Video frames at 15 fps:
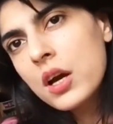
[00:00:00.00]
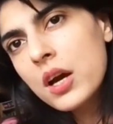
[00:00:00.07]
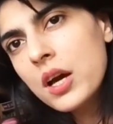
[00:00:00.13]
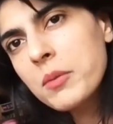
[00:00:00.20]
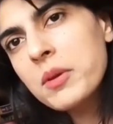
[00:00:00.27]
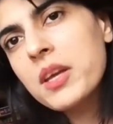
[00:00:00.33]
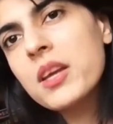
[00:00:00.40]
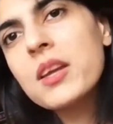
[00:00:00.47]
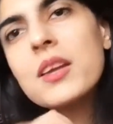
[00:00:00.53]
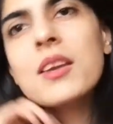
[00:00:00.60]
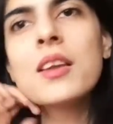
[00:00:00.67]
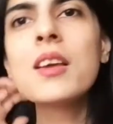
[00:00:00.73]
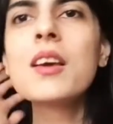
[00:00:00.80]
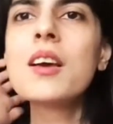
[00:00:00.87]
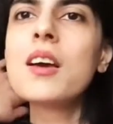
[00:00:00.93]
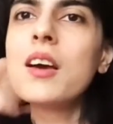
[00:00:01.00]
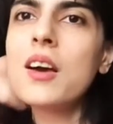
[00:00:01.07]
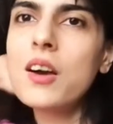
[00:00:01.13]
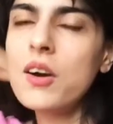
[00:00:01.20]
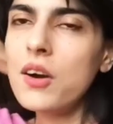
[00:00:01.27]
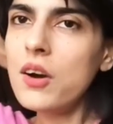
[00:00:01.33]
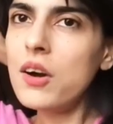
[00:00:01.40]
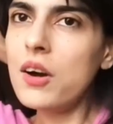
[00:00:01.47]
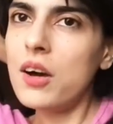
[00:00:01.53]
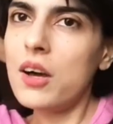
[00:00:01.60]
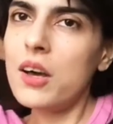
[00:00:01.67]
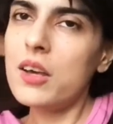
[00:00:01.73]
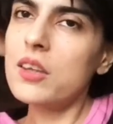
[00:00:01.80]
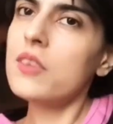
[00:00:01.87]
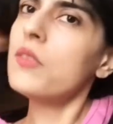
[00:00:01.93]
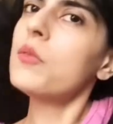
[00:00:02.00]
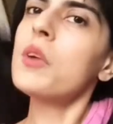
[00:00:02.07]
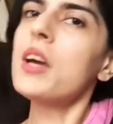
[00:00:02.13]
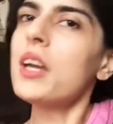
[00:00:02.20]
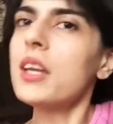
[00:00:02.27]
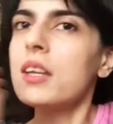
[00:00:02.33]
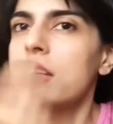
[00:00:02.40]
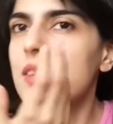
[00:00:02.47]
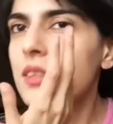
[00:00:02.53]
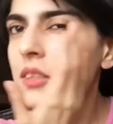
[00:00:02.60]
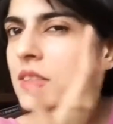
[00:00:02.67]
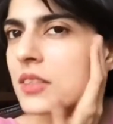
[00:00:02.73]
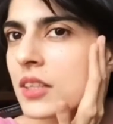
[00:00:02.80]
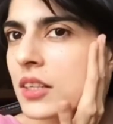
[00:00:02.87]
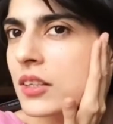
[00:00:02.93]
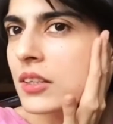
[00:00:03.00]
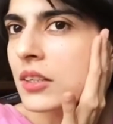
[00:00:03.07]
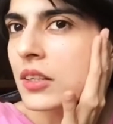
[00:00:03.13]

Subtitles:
I mean, right, it's like,